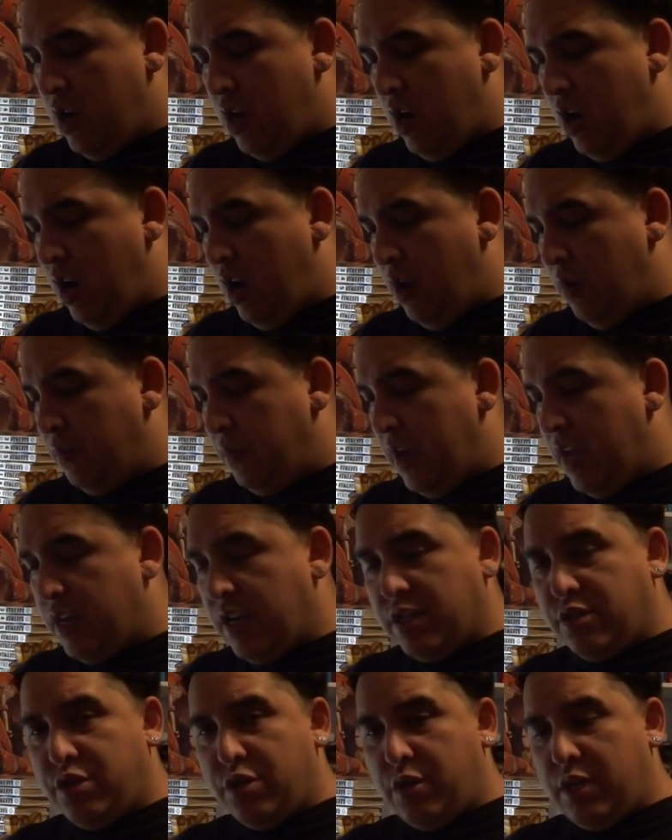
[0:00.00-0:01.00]
And
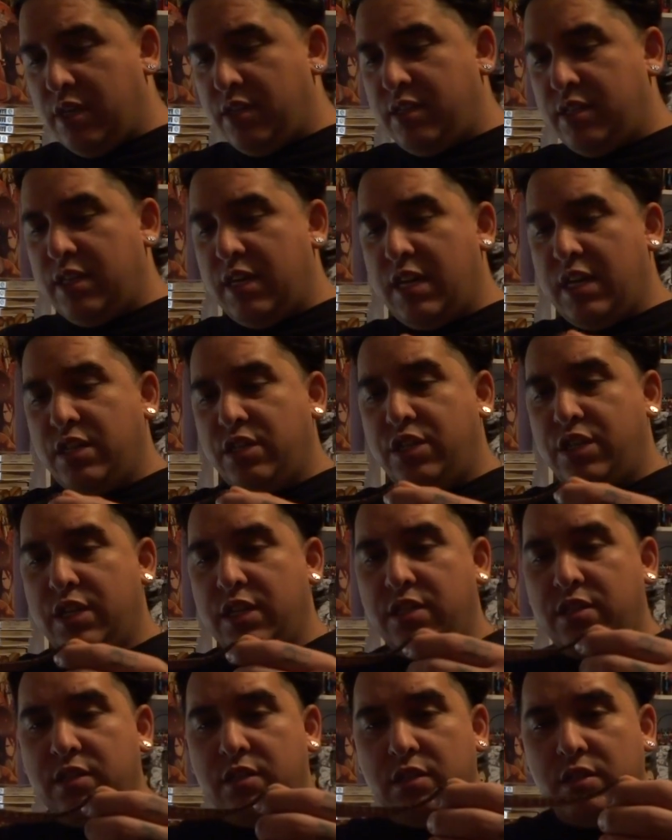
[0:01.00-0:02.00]
as you can see,
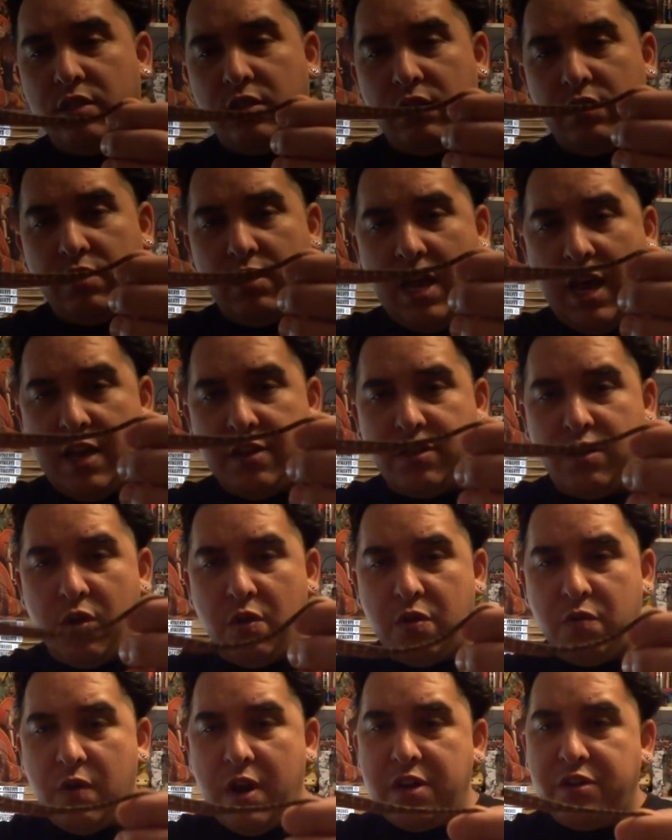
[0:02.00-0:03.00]
has to go
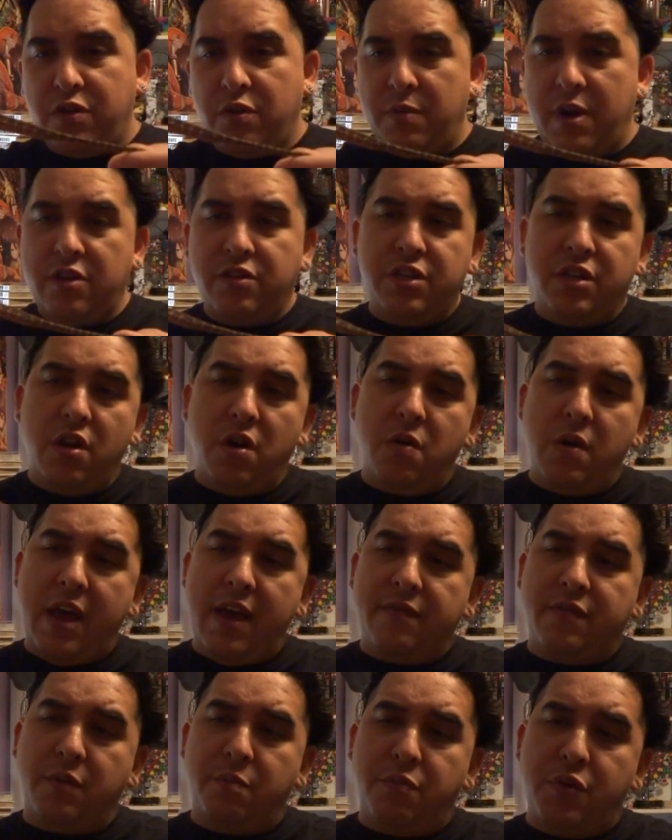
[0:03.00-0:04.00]
to the restroom. Now she don't
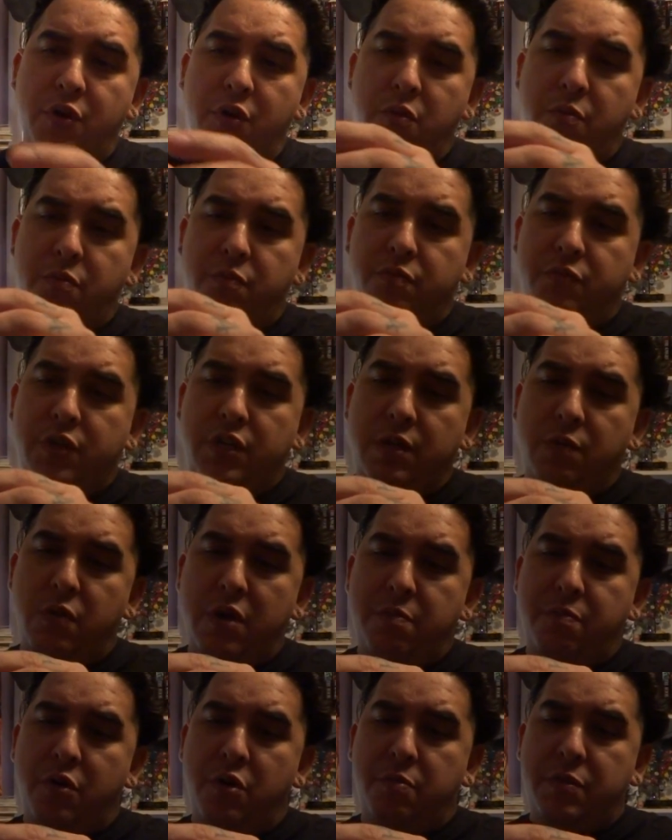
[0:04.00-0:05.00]
have to poop. She
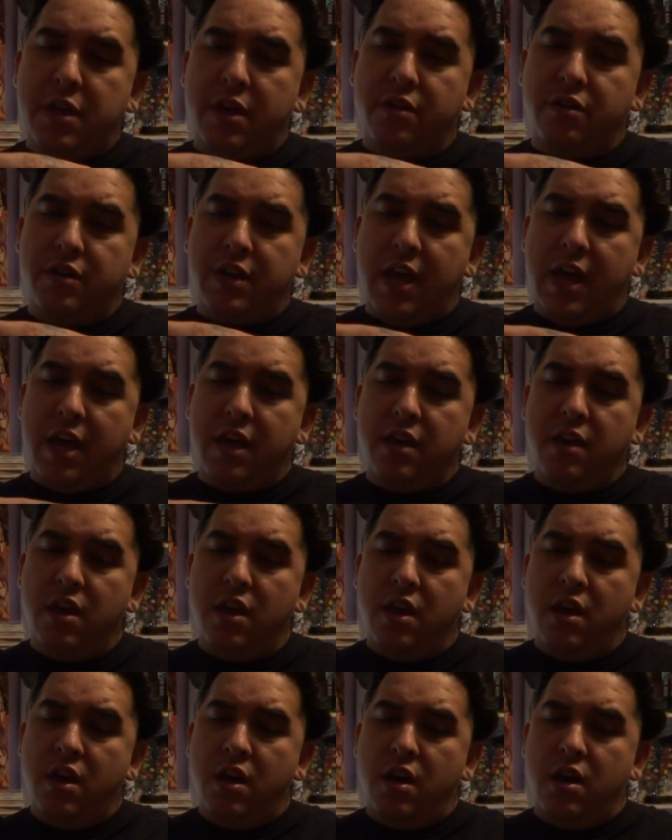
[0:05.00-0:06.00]
went poop the other day.
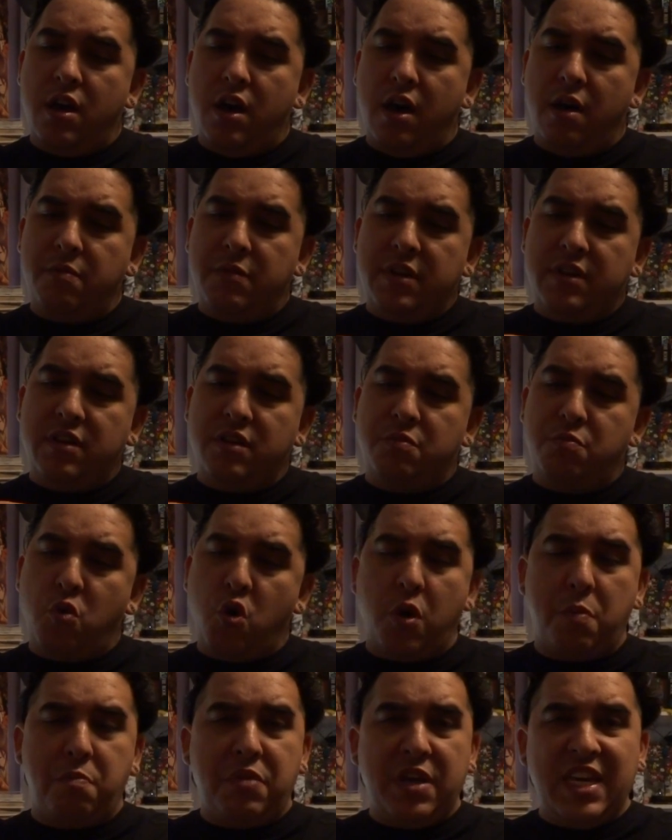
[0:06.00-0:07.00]
This is
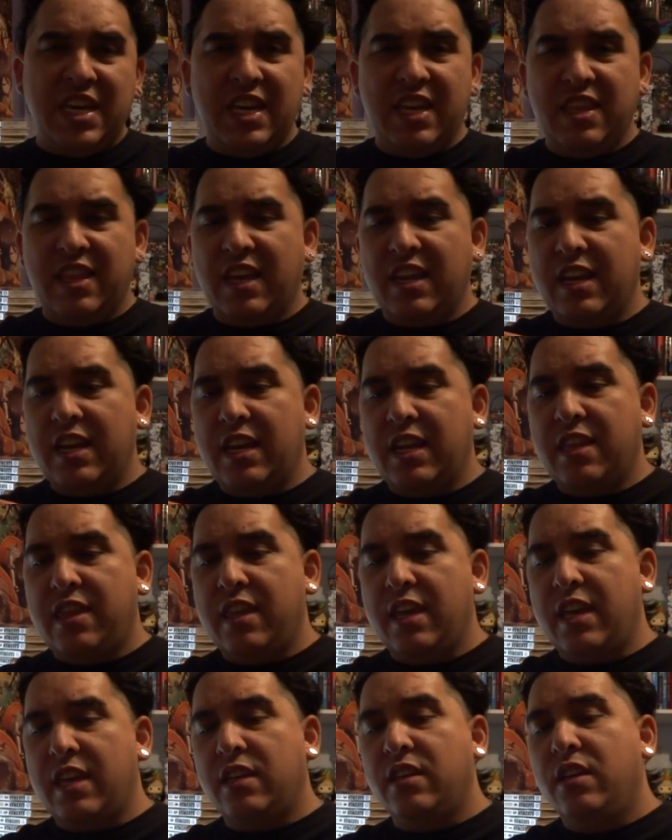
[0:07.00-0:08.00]
more pee than
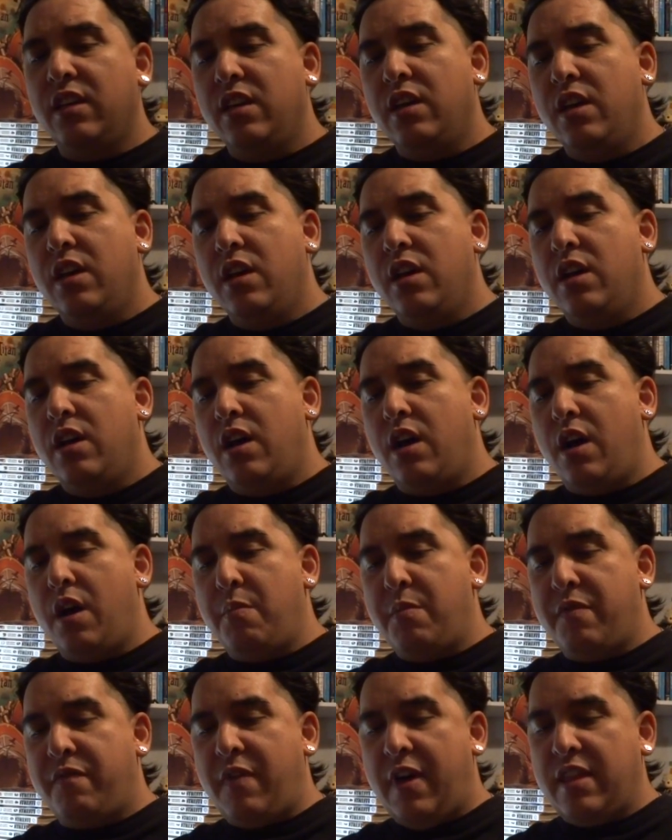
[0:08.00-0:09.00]
anything.
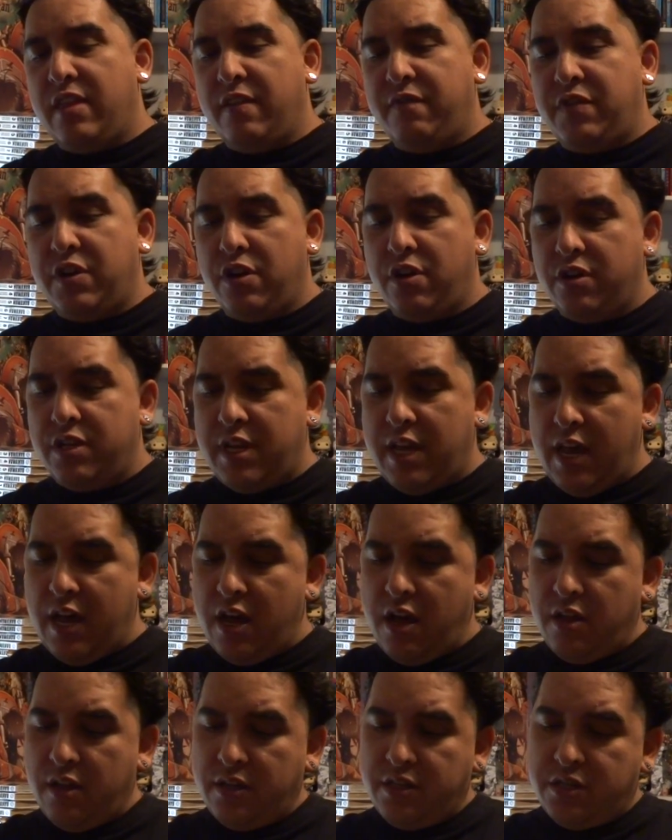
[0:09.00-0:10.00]
If I lifted her
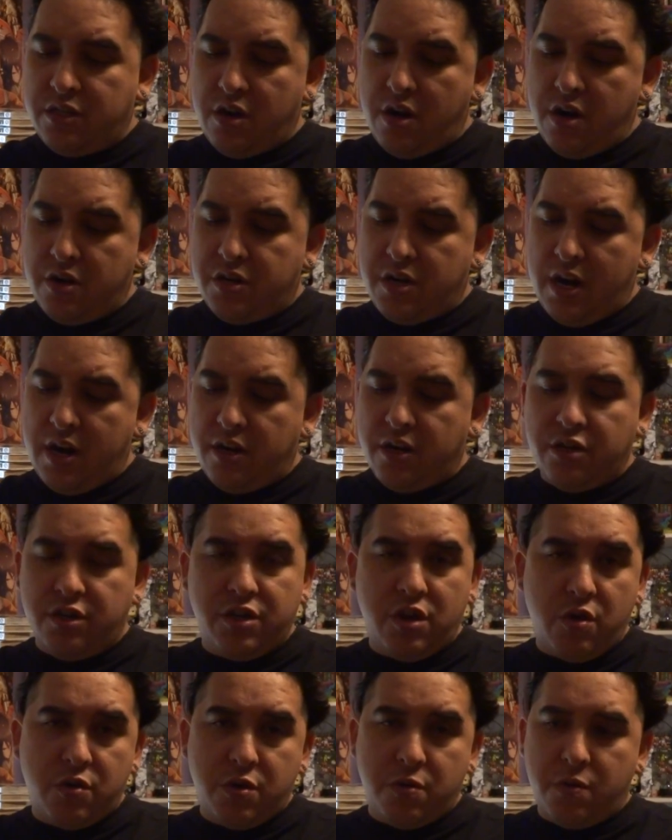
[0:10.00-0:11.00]
tail and started trying to
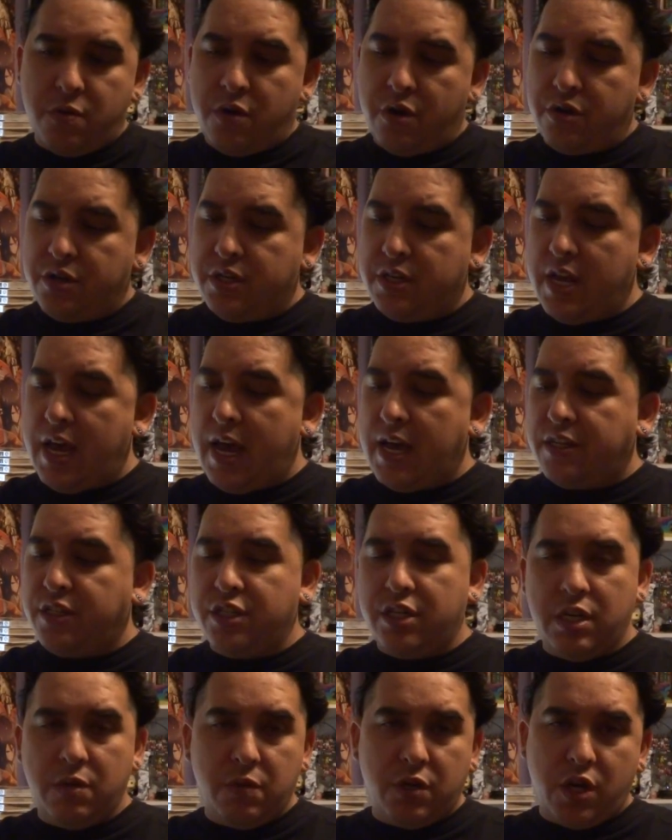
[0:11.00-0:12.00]
show you her sex,
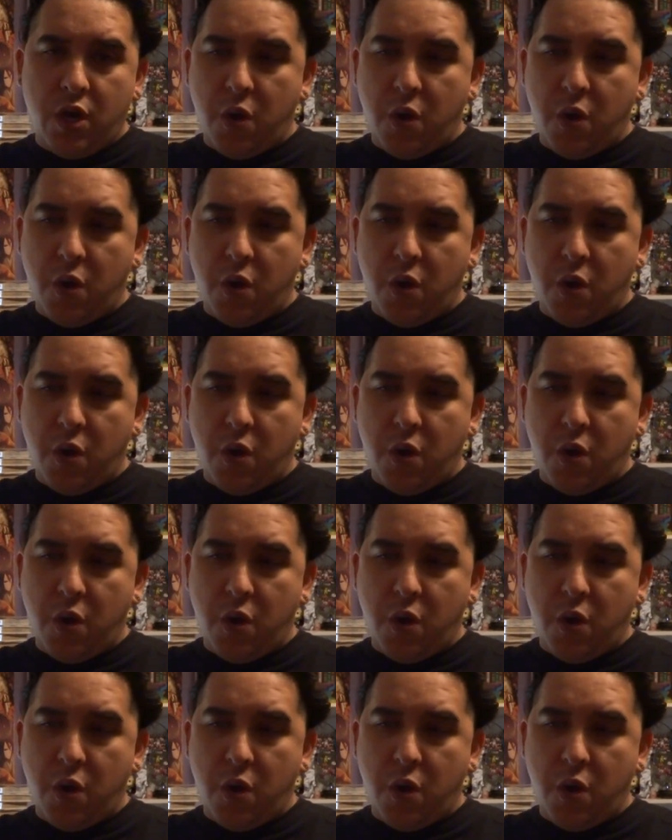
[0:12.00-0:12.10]
she would